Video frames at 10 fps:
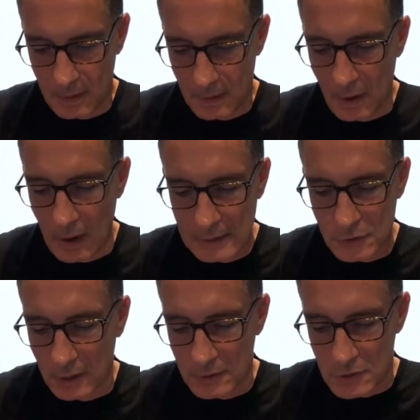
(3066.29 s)

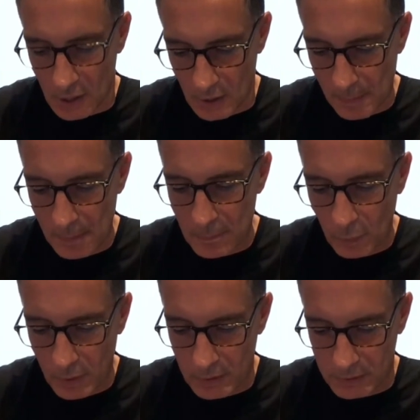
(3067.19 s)
actually, I don't.
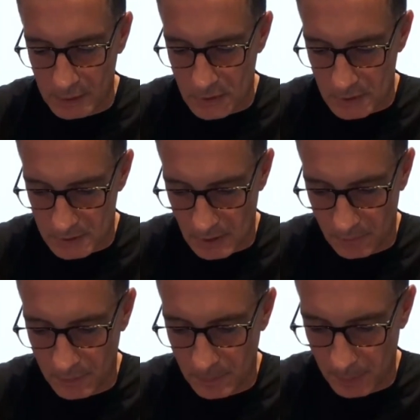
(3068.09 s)
one of the things that has
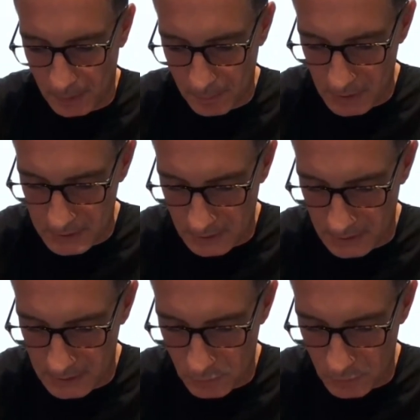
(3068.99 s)
suffered a bit recently
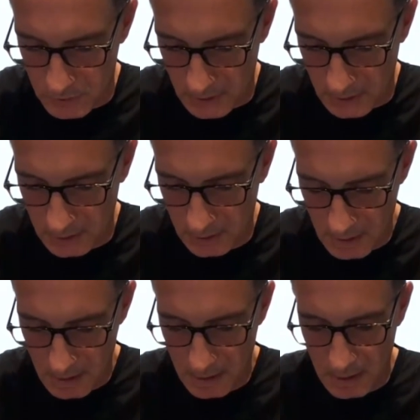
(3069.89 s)
is routine,
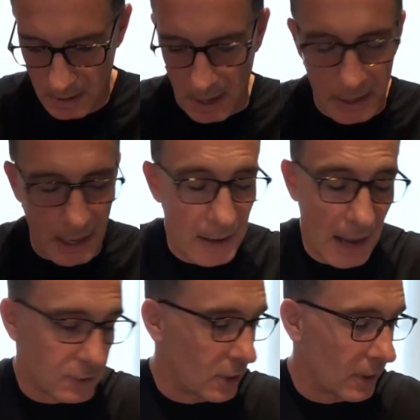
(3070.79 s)
and it, and
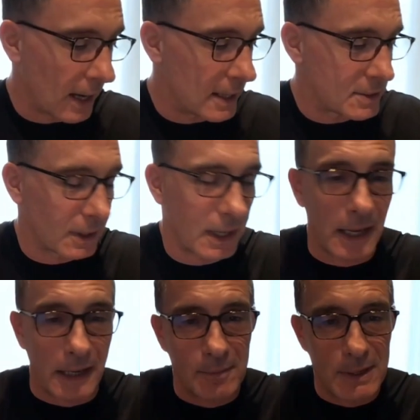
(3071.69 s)
actually that is the
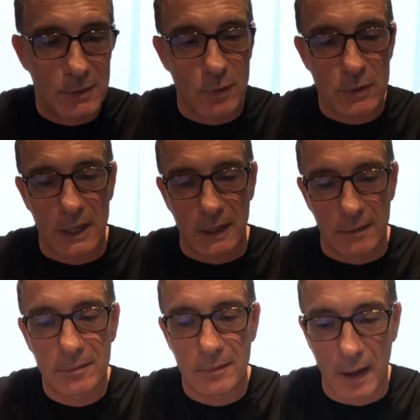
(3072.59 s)
key is routine.